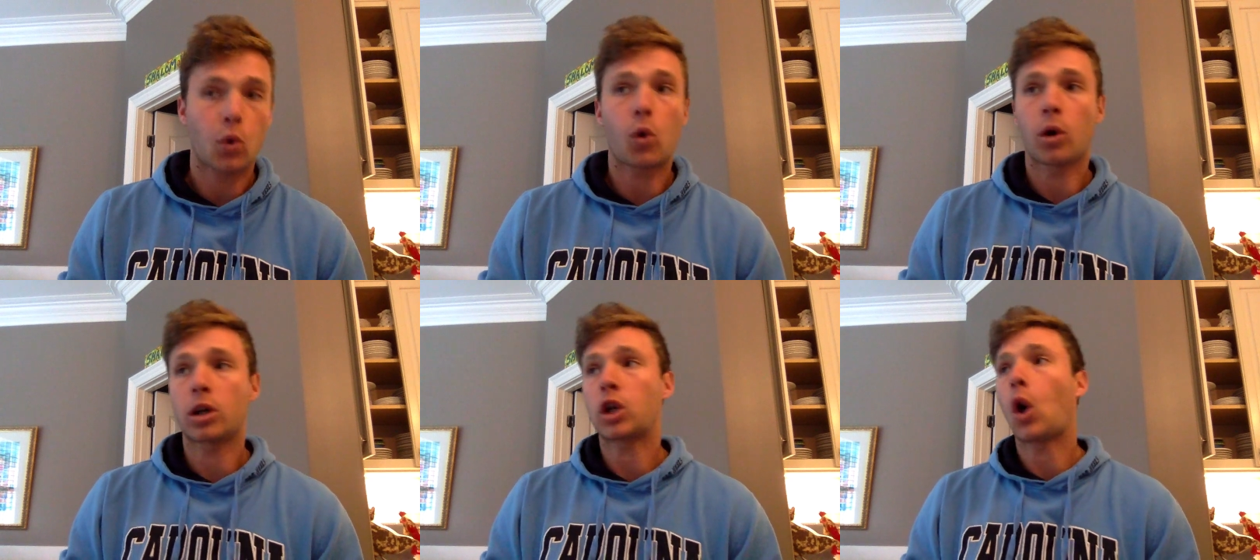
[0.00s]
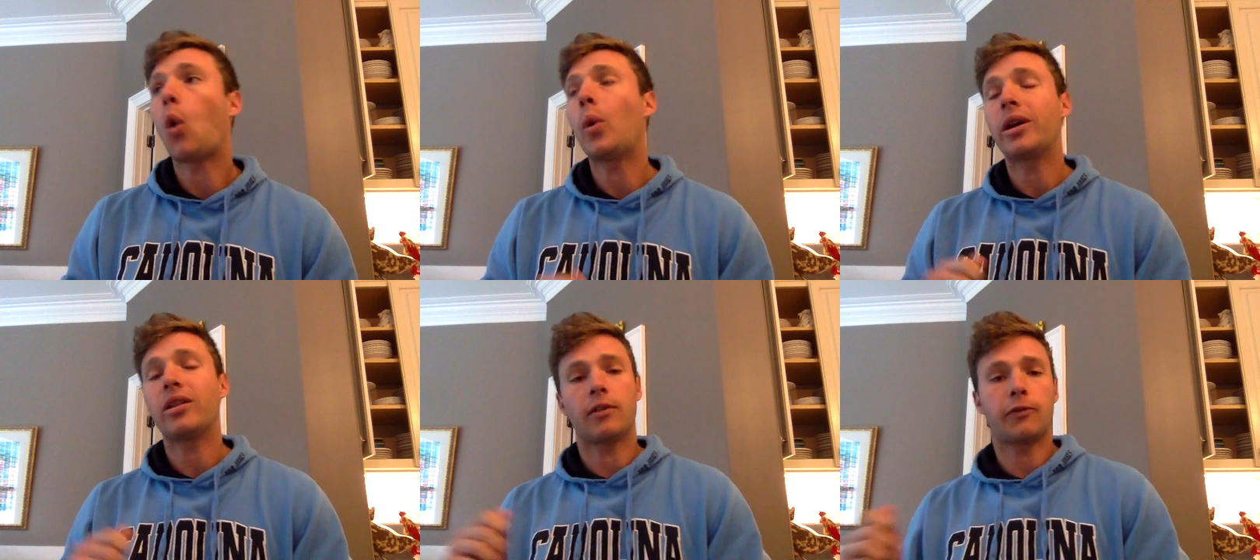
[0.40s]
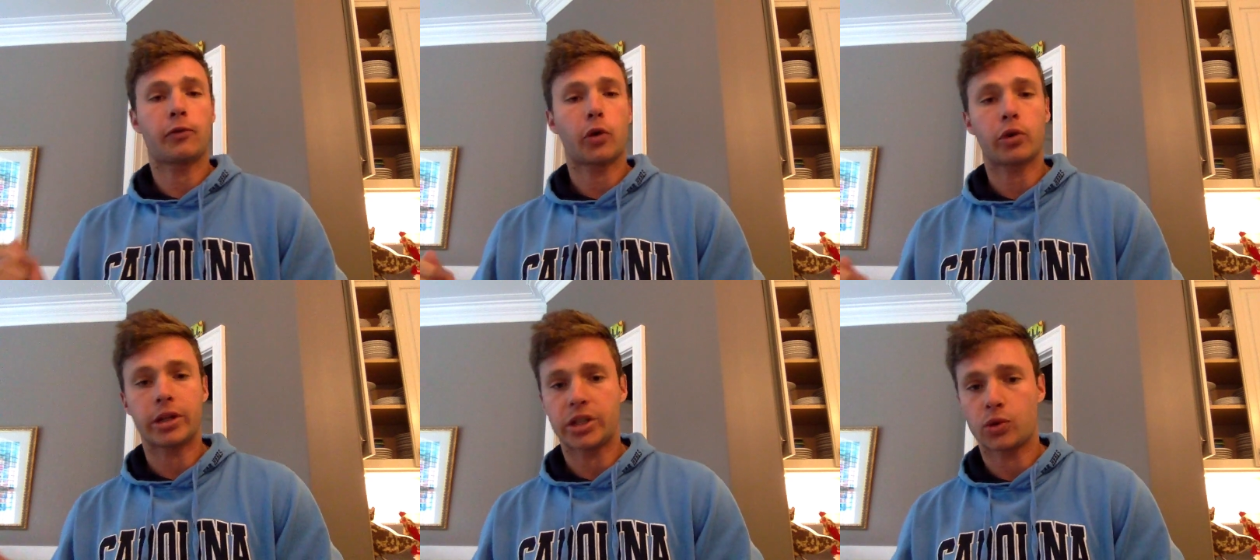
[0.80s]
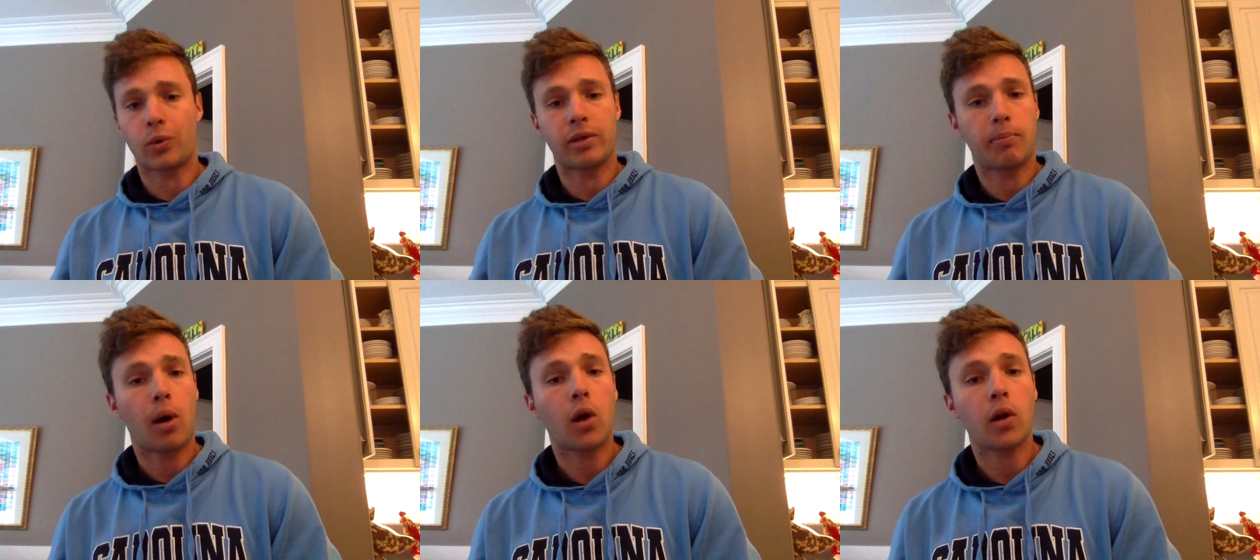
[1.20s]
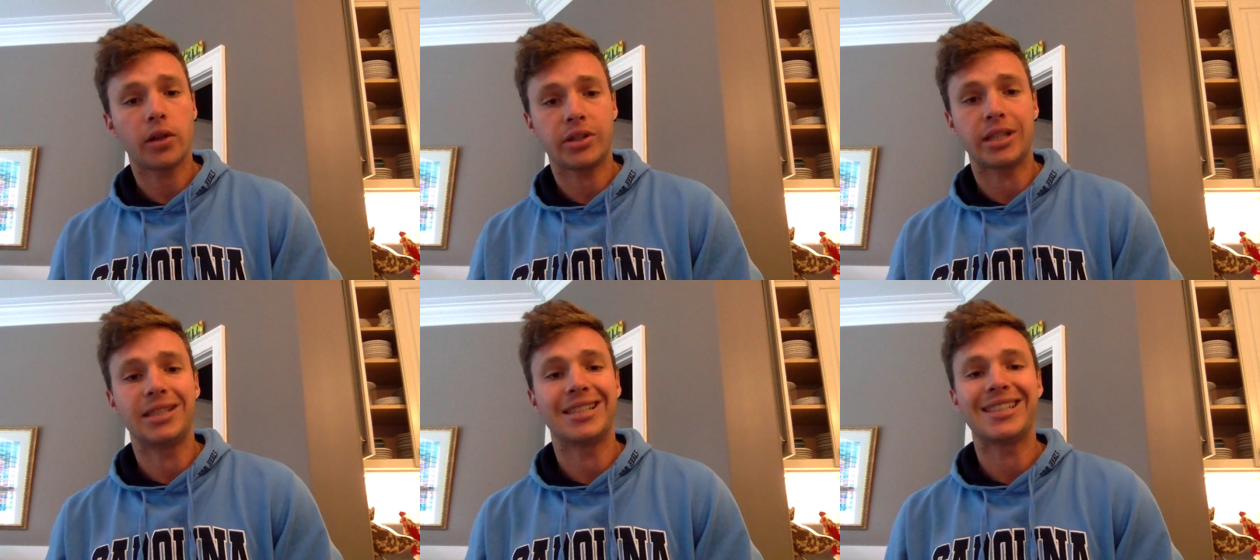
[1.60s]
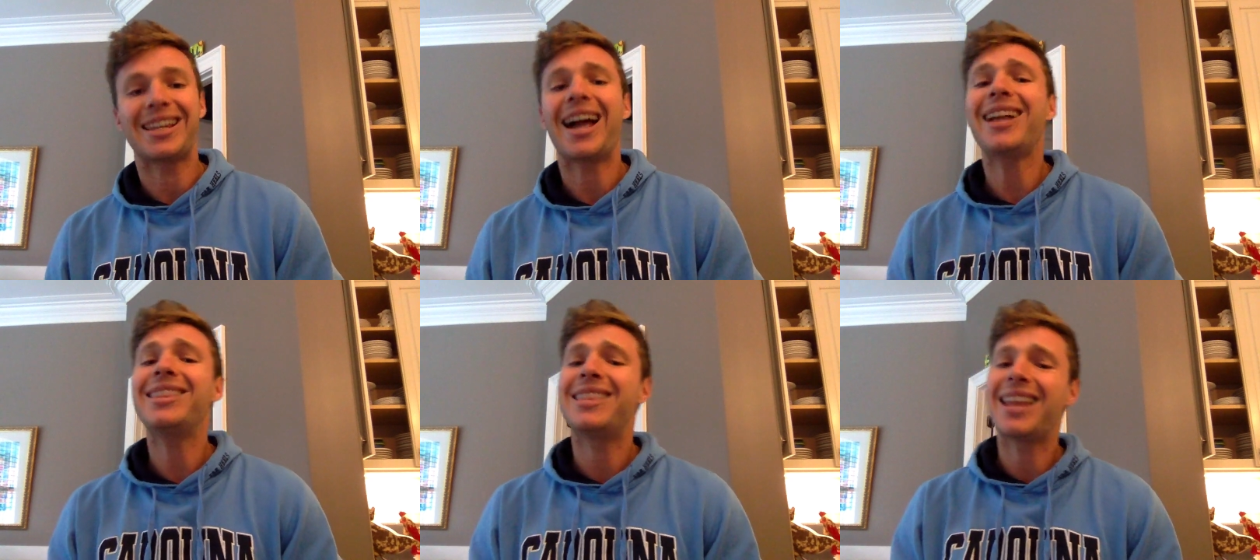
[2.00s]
or going the furthest with policy does not